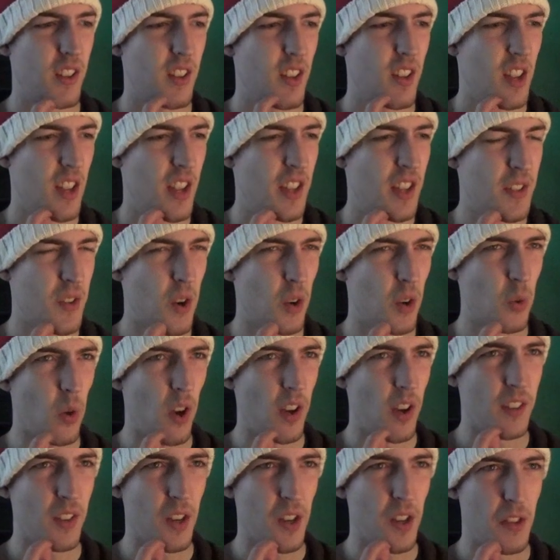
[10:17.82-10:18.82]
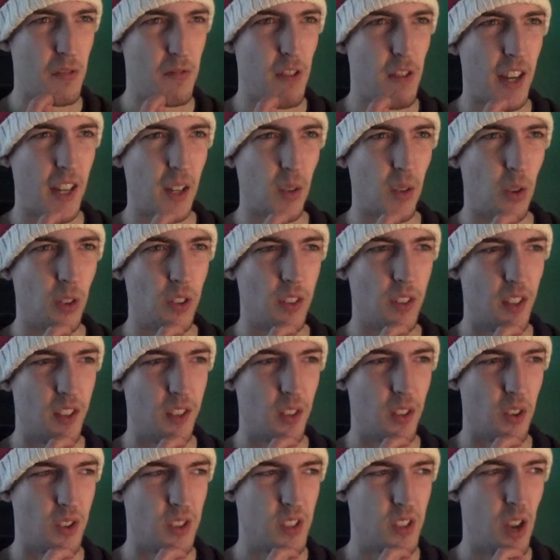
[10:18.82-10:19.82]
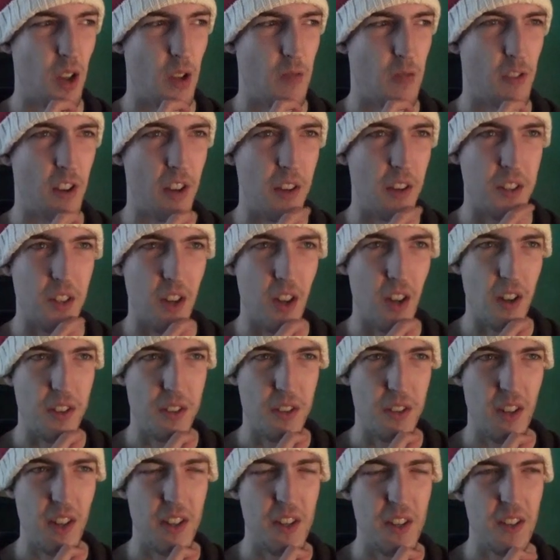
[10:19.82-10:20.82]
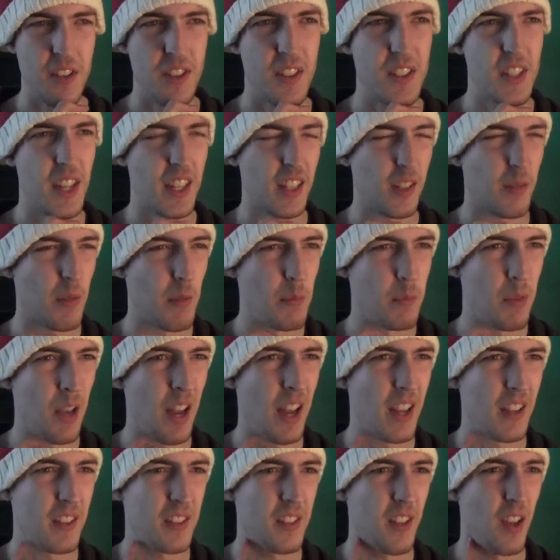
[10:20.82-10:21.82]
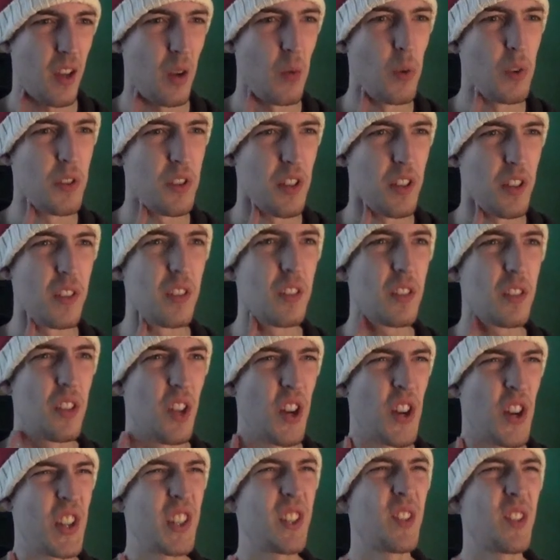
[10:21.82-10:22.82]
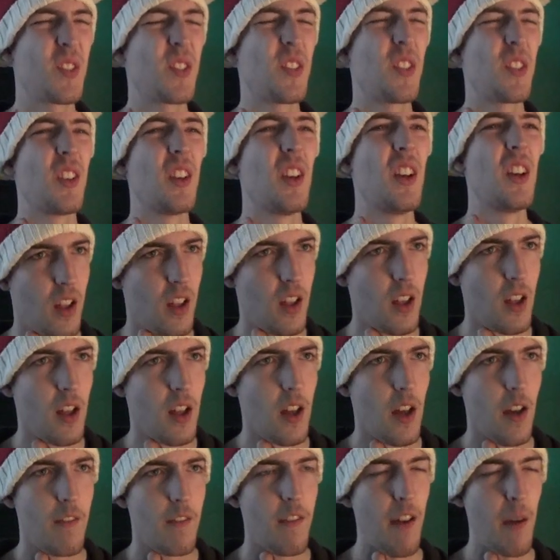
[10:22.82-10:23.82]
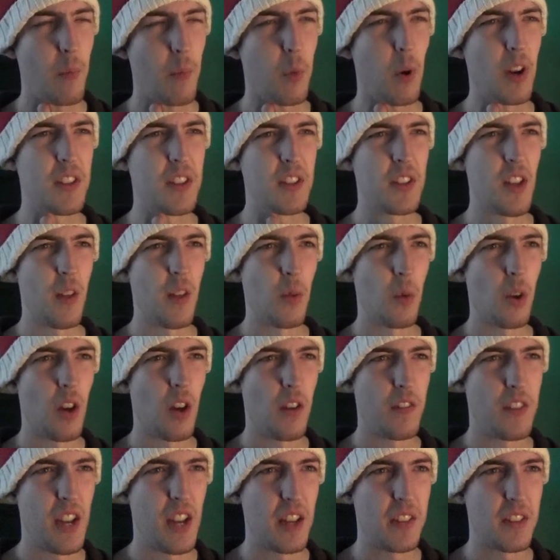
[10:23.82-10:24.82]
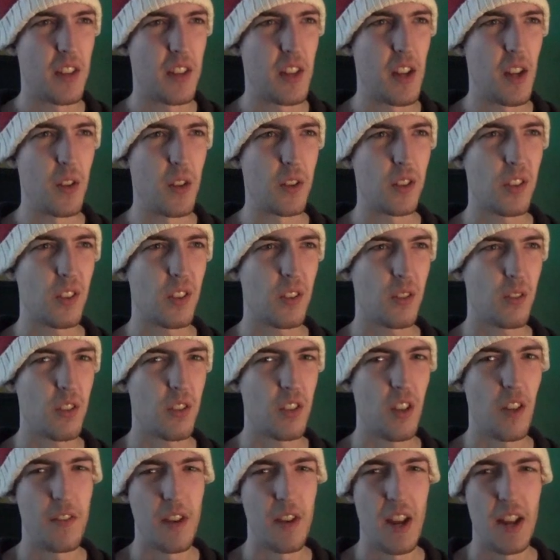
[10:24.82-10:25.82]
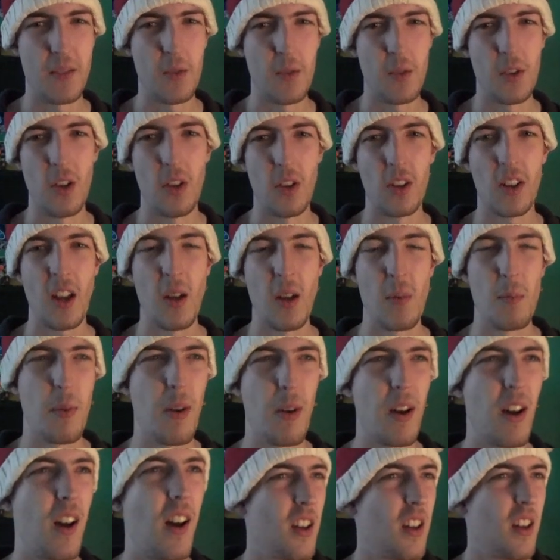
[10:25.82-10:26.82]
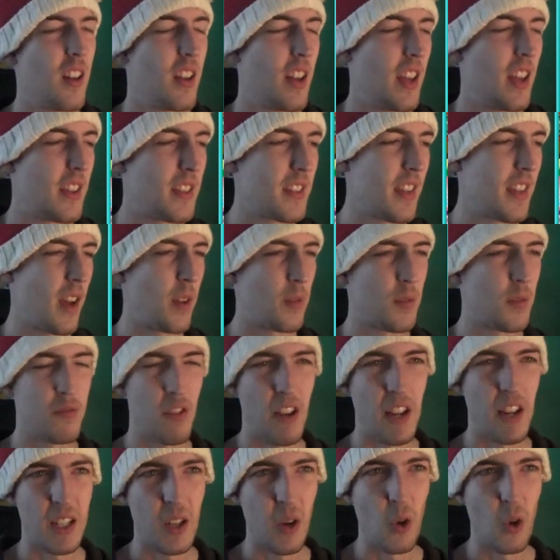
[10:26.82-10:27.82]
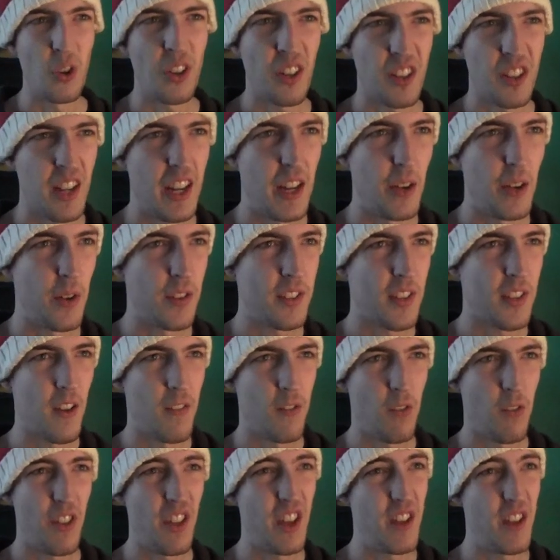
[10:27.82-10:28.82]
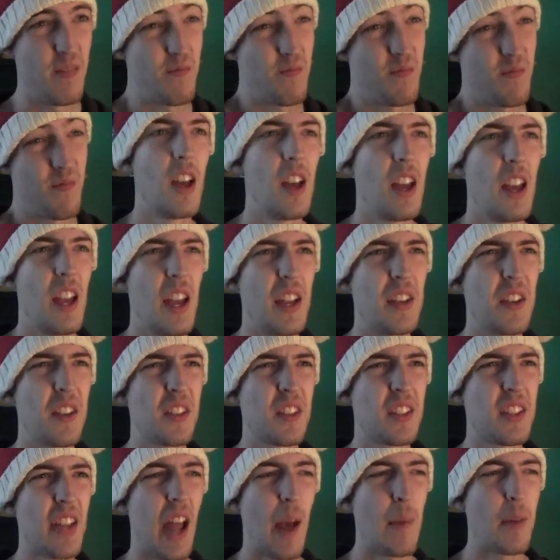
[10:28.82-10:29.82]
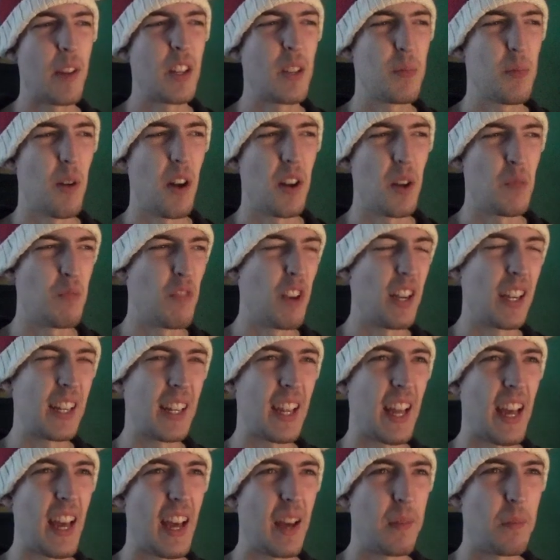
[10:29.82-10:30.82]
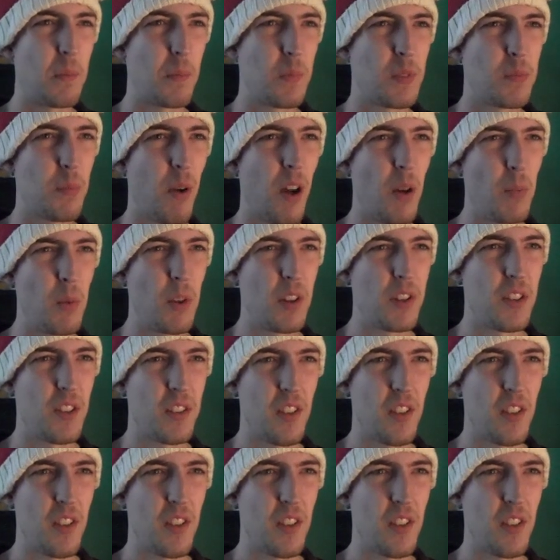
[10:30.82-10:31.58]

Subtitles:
is not quite as good as the regular one because it's got a slower recharge. It does stick them in place though, which is nice. Vampweed's another one I've yet to use because I've yet to unlock it, but it sounds pretty cool. You can heal yourself with it. It doesn't damage, but I don't really care. Spiderweed's just a